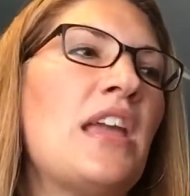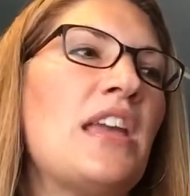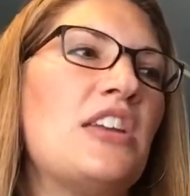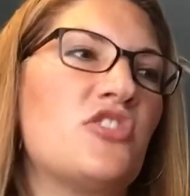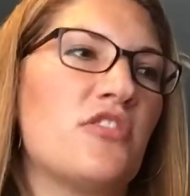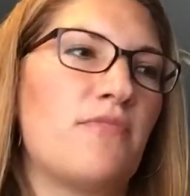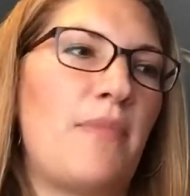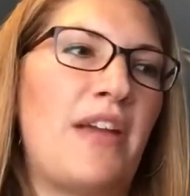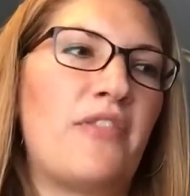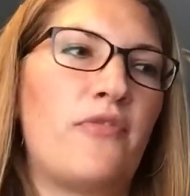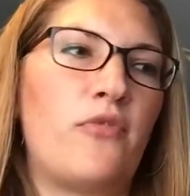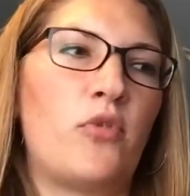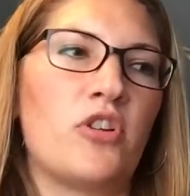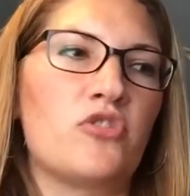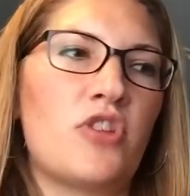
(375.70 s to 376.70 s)
each of my
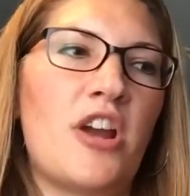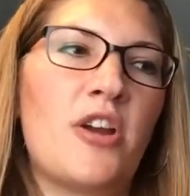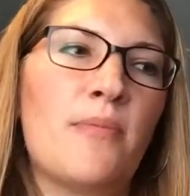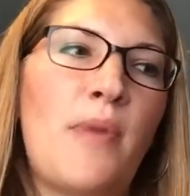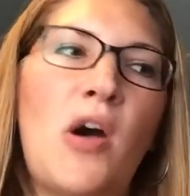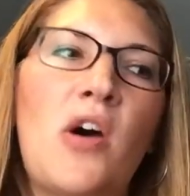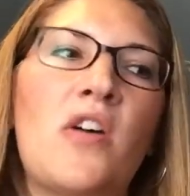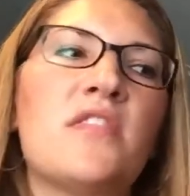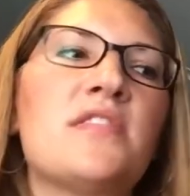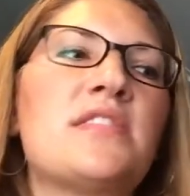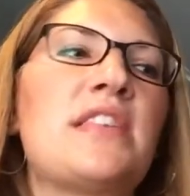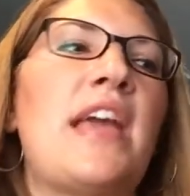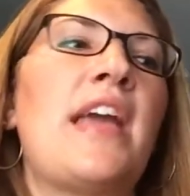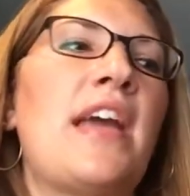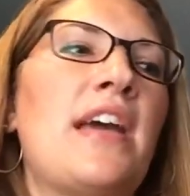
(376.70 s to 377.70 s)
four dryer balls
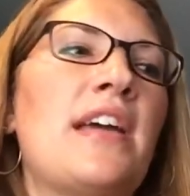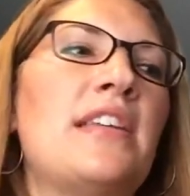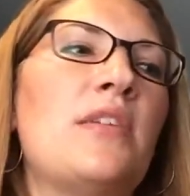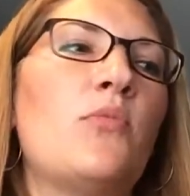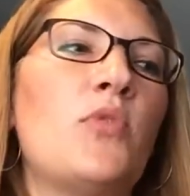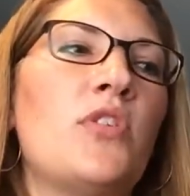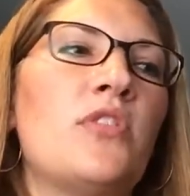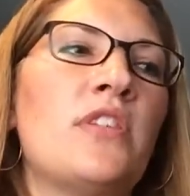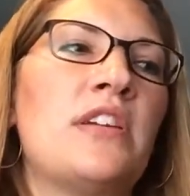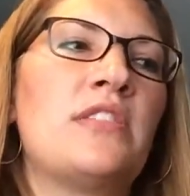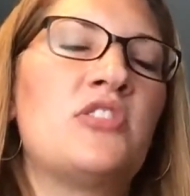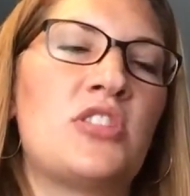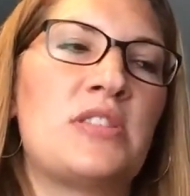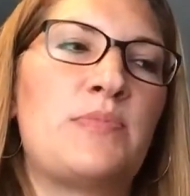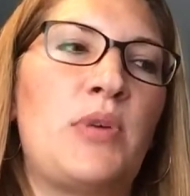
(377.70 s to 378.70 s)
and it will
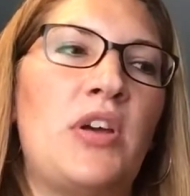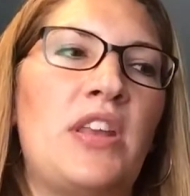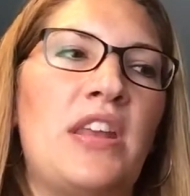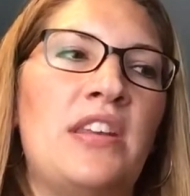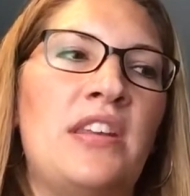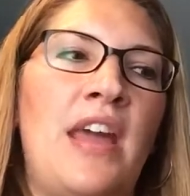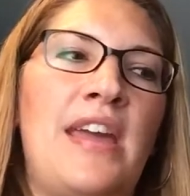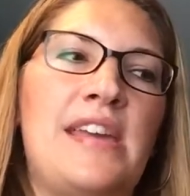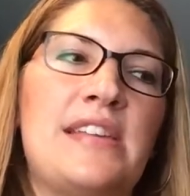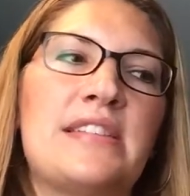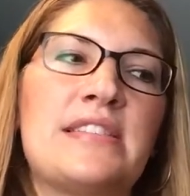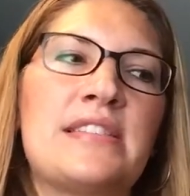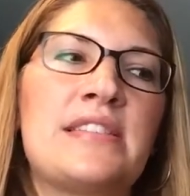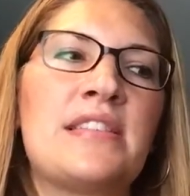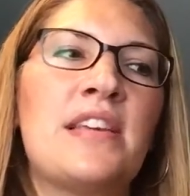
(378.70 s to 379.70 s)
just put a
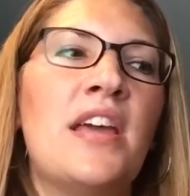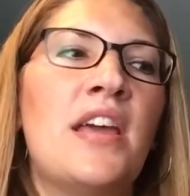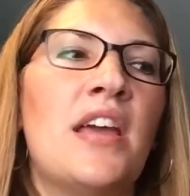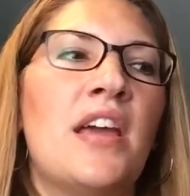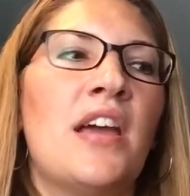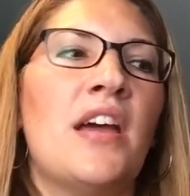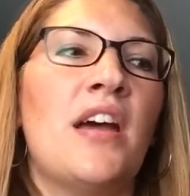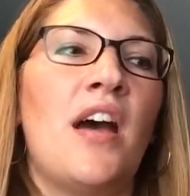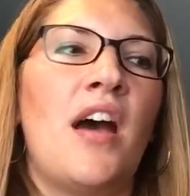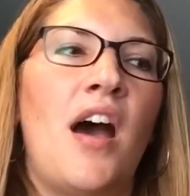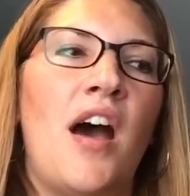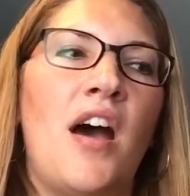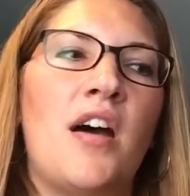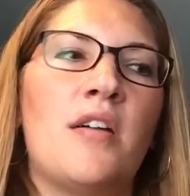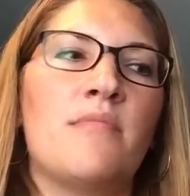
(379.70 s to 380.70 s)
nice
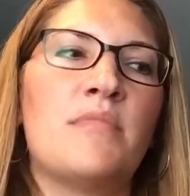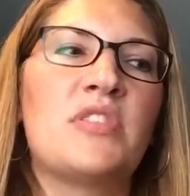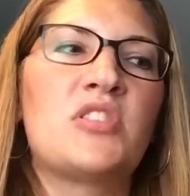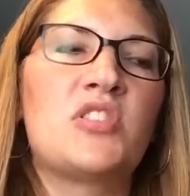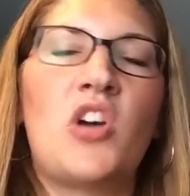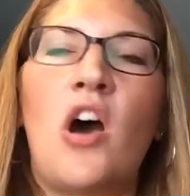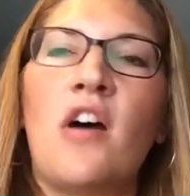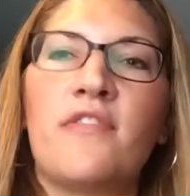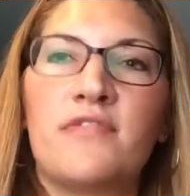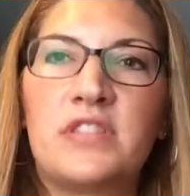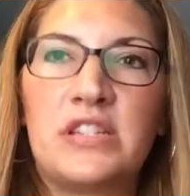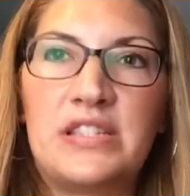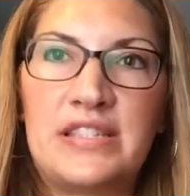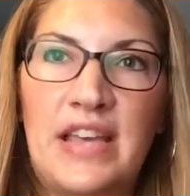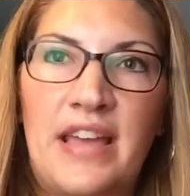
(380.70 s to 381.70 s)
um, soft
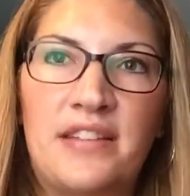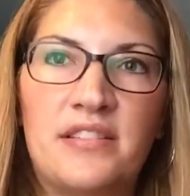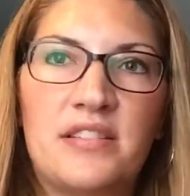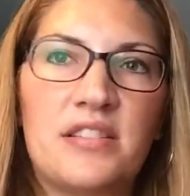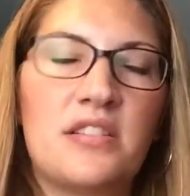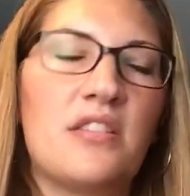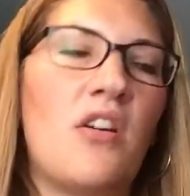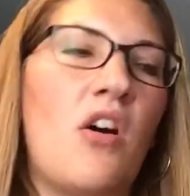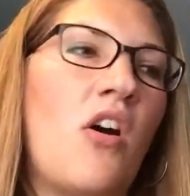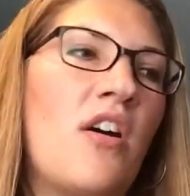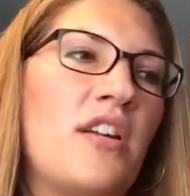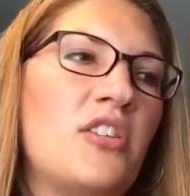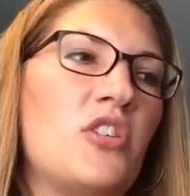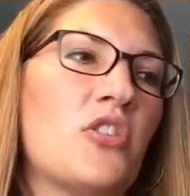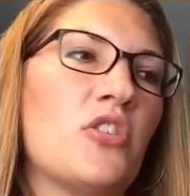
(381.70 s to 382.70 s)
scent
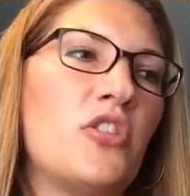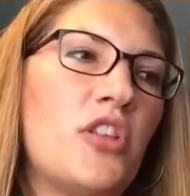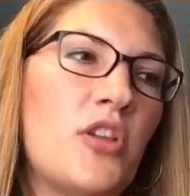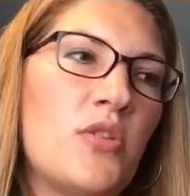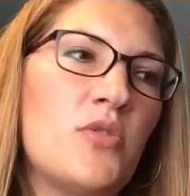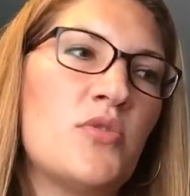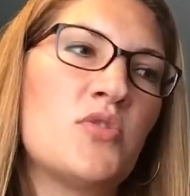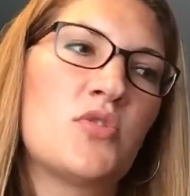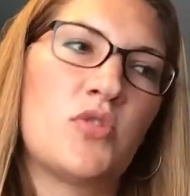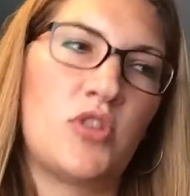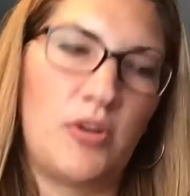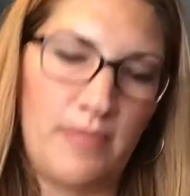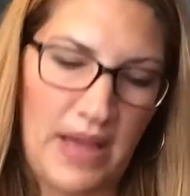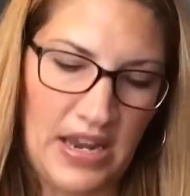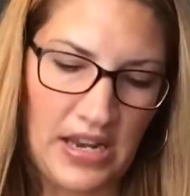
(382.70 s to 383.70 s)
on your clothes or
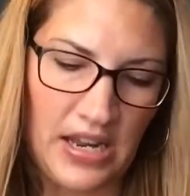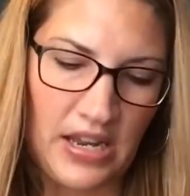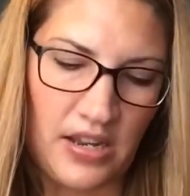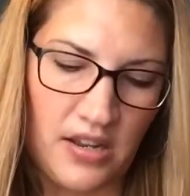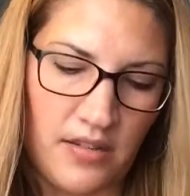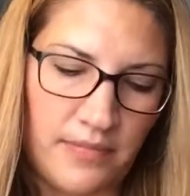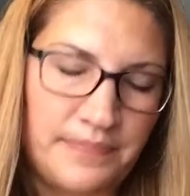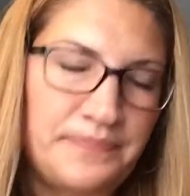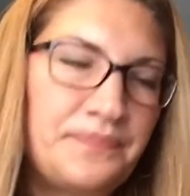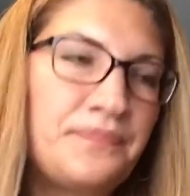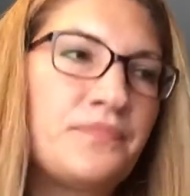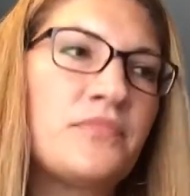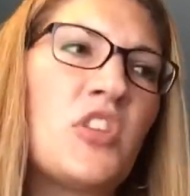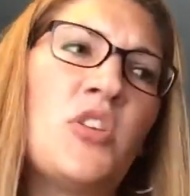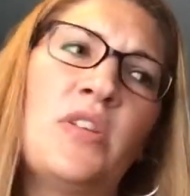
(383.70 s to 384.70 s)
your bedding.
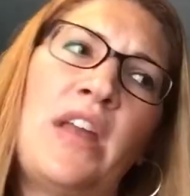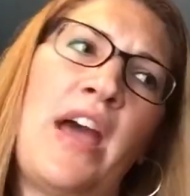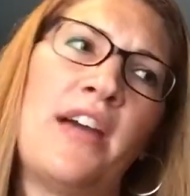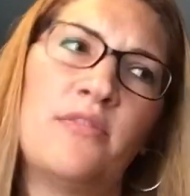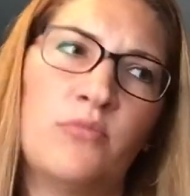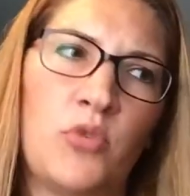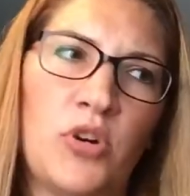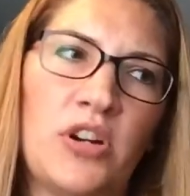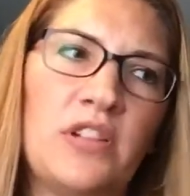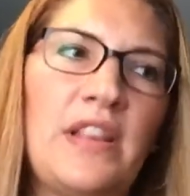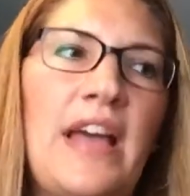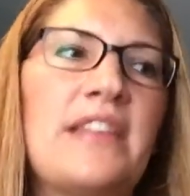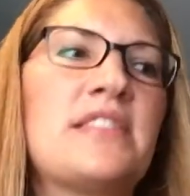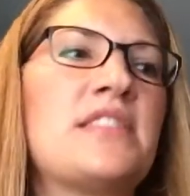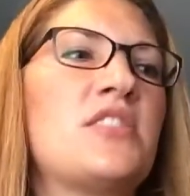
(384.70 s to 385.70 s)
You can add more or
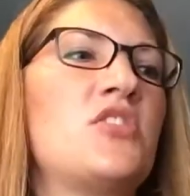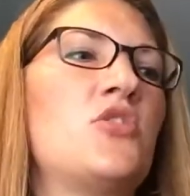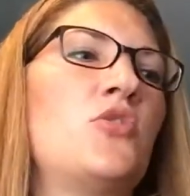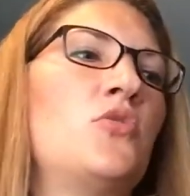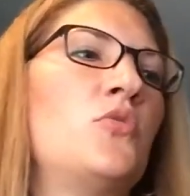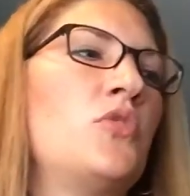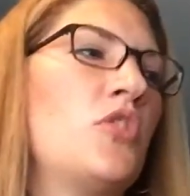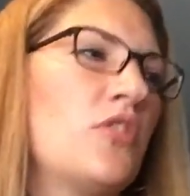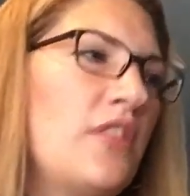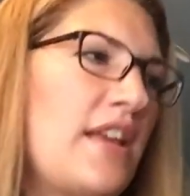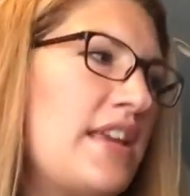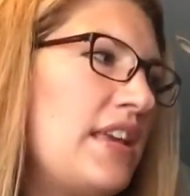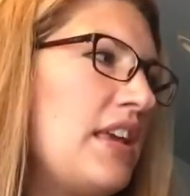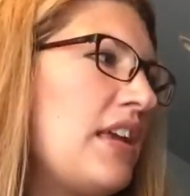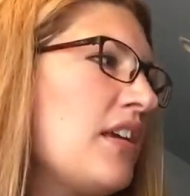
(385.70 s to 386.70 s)
less to your
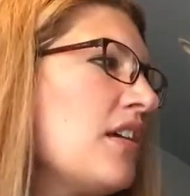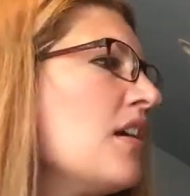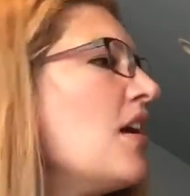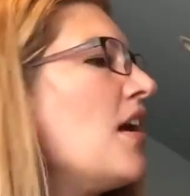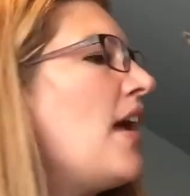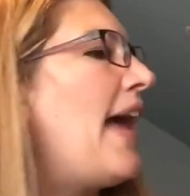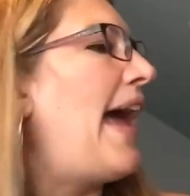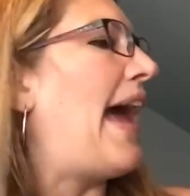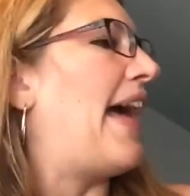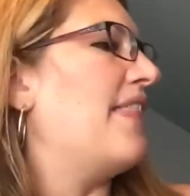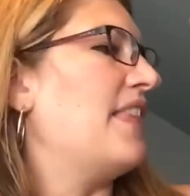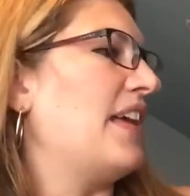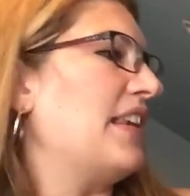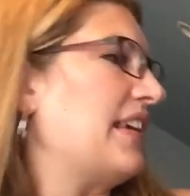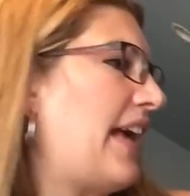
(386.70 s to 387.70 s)
liking.
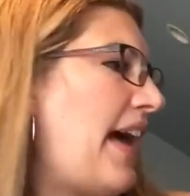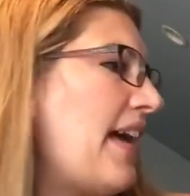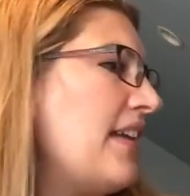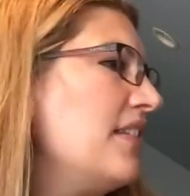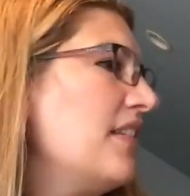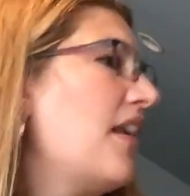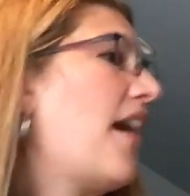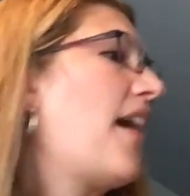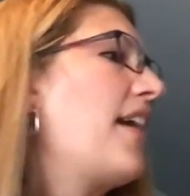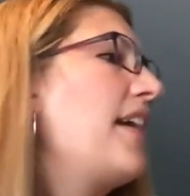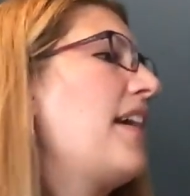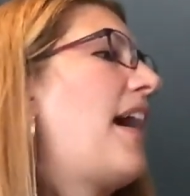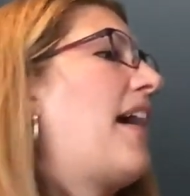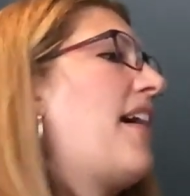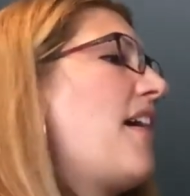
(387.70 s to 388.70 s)
And then again, I
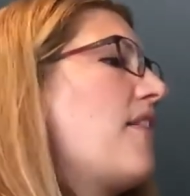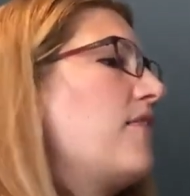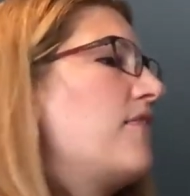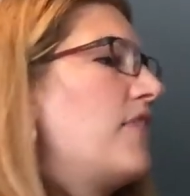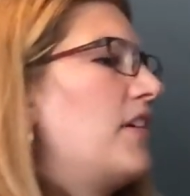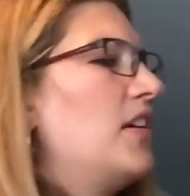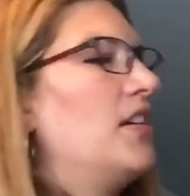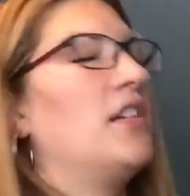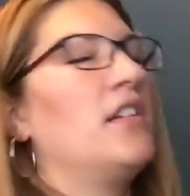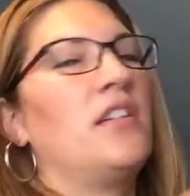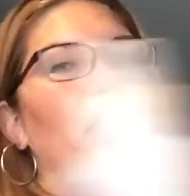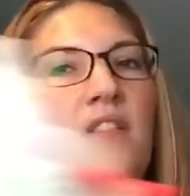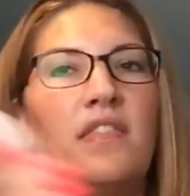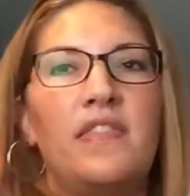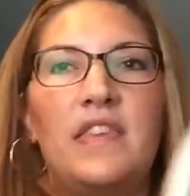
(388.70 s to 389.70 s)
have
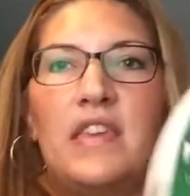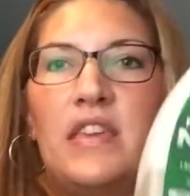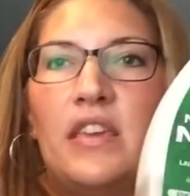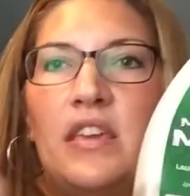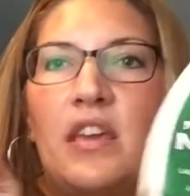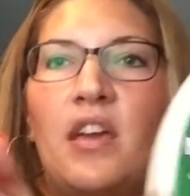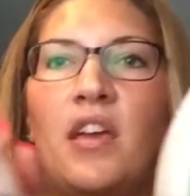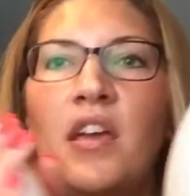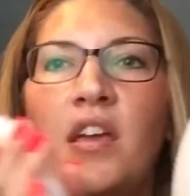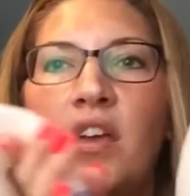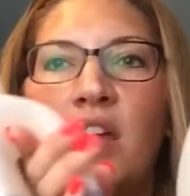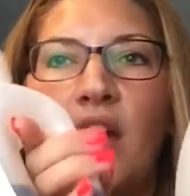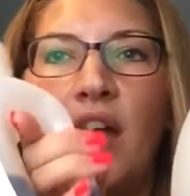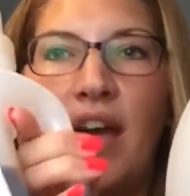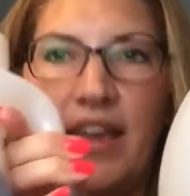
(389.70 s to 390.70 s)
the
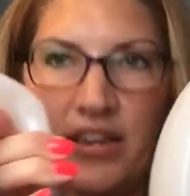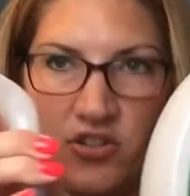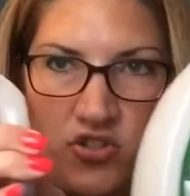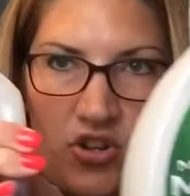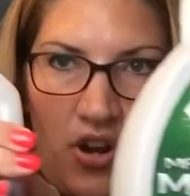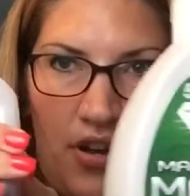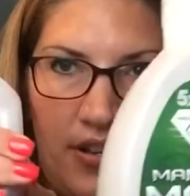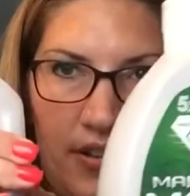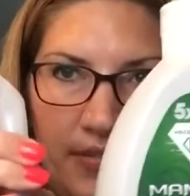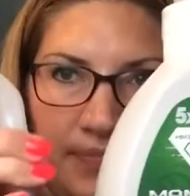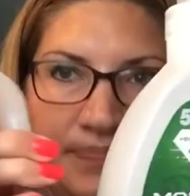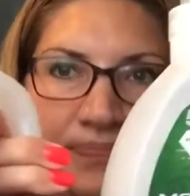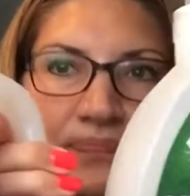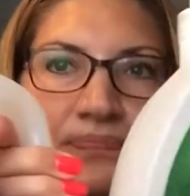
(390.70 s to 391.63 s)
Hiketron